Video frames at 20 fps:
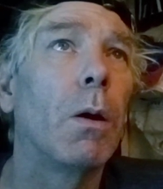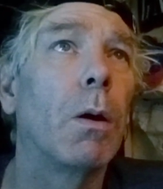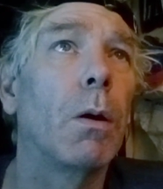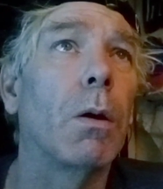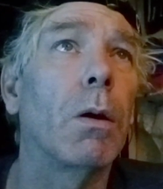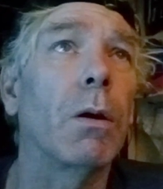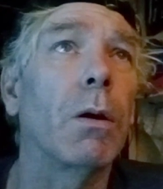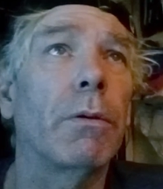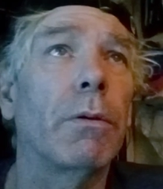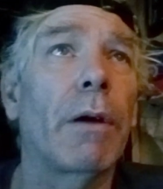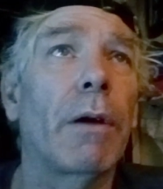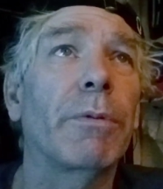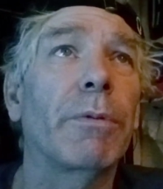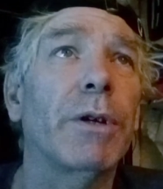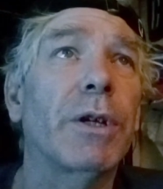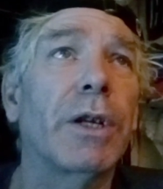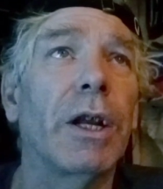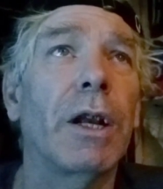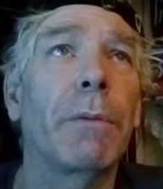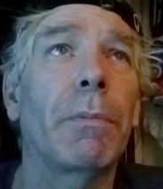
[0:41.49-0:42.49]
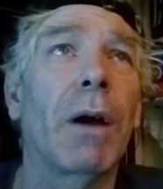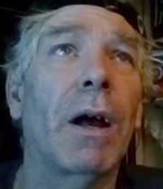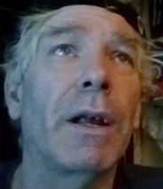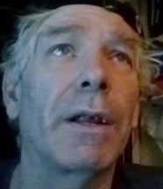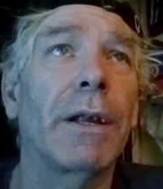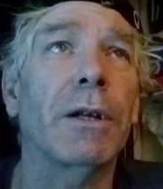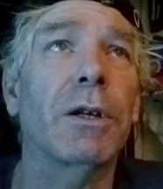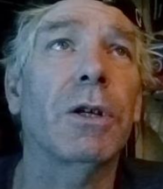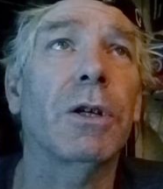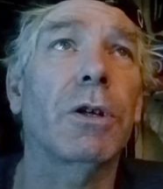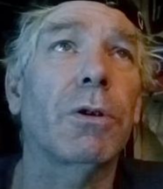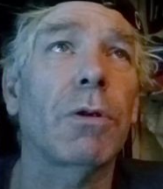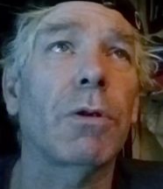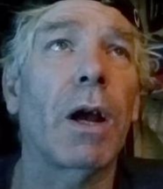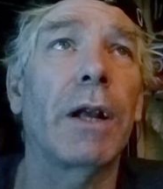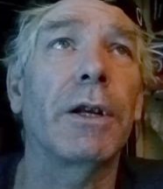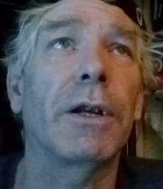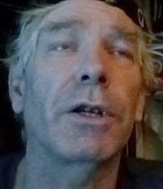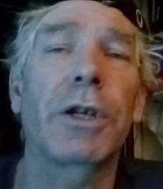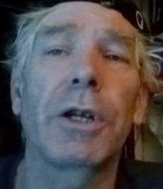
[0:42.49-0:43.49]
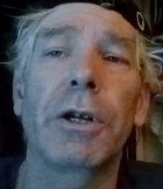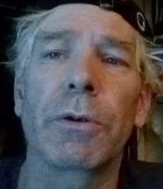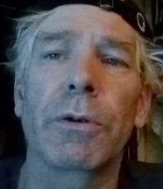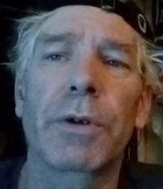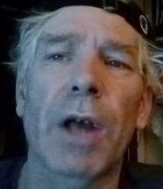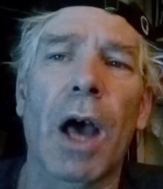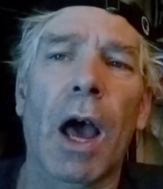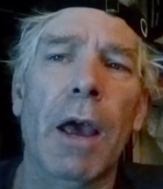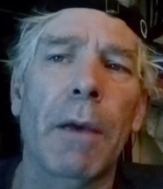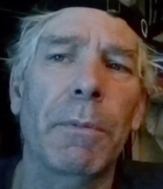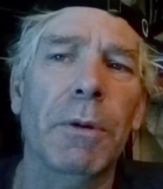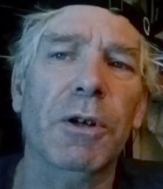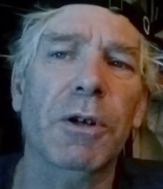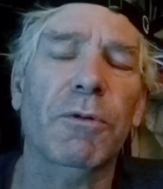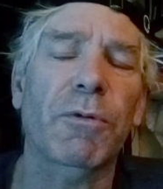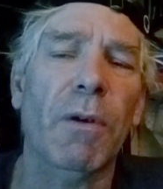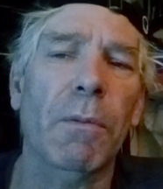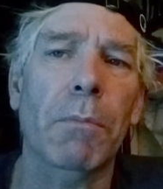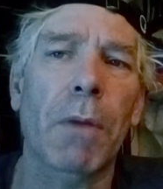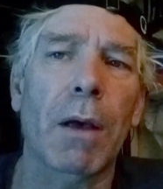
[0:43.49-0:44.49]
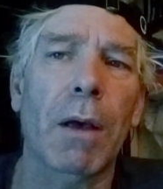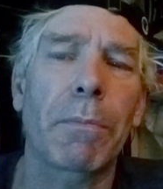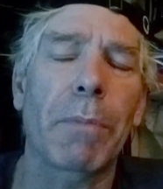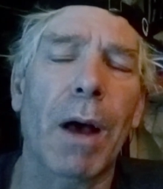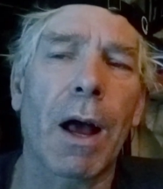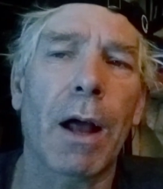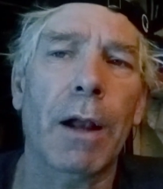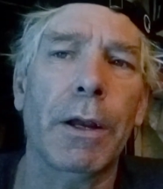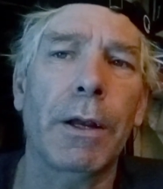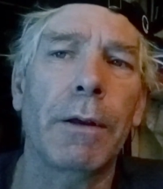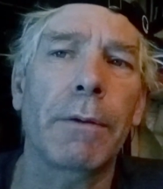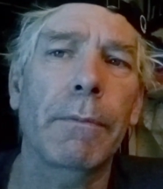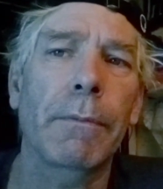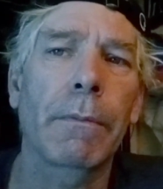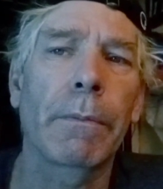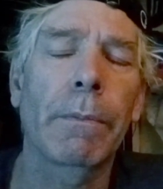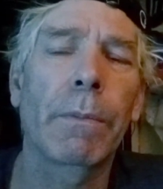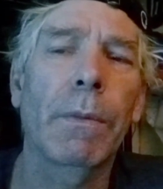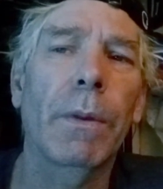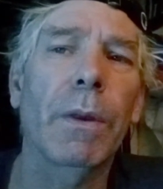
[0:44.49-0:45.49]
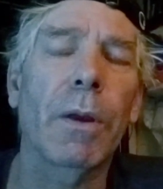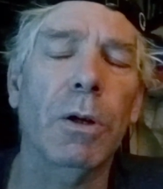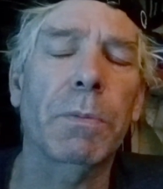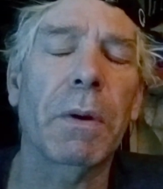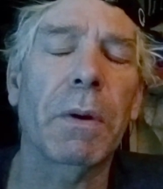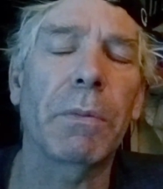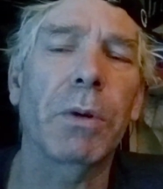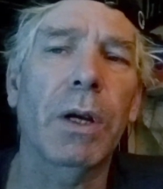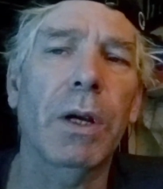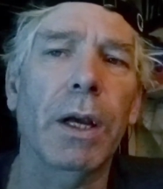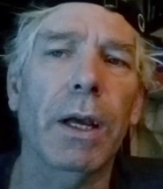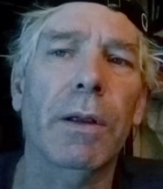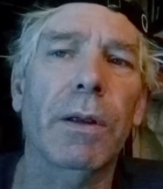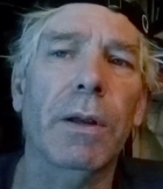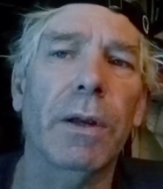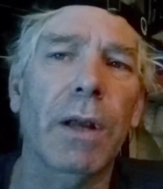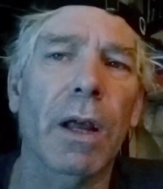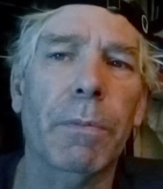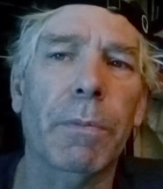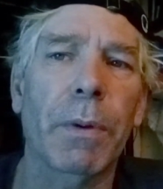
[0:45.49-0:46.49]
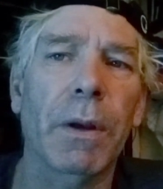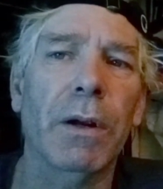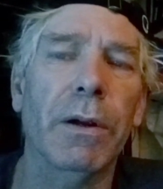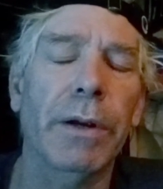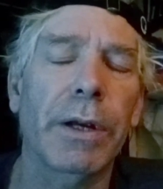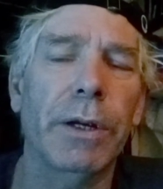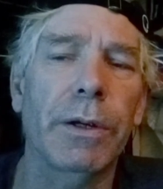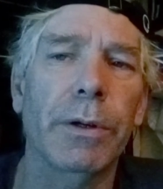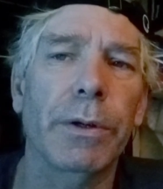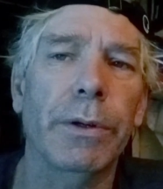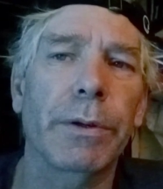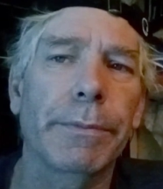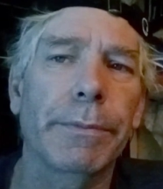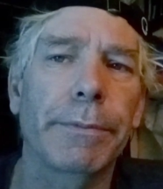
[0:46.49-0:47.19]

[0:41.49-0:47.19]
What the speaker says: Or in reference to anybody that's trying to steal diamonds from my body, those people can get the death penalty too.